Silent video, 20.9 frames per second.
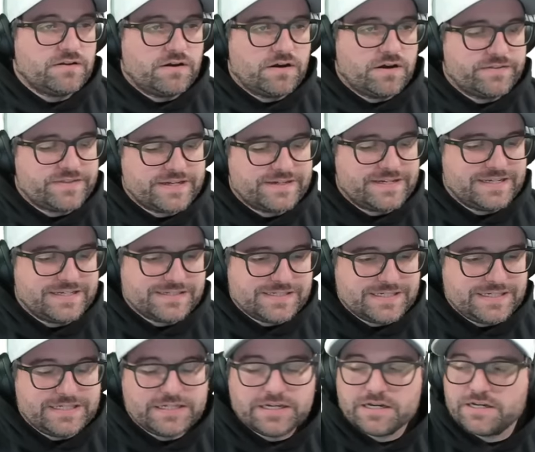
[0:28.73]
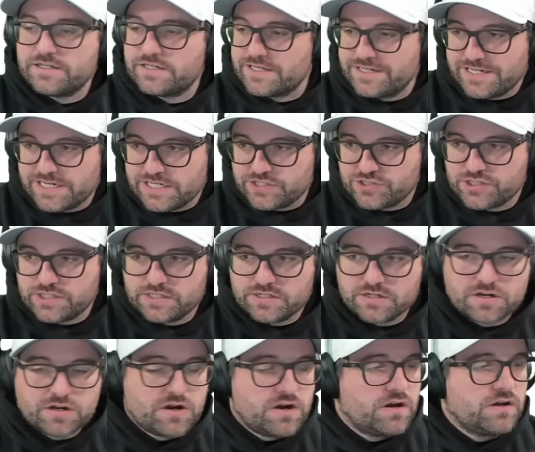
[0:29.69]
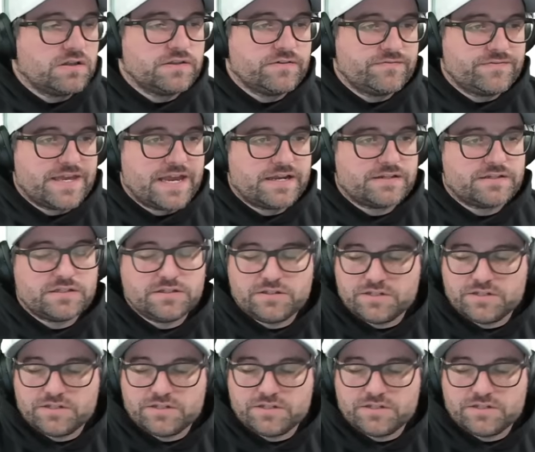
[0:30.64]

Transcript: authenticity, condition, all of that.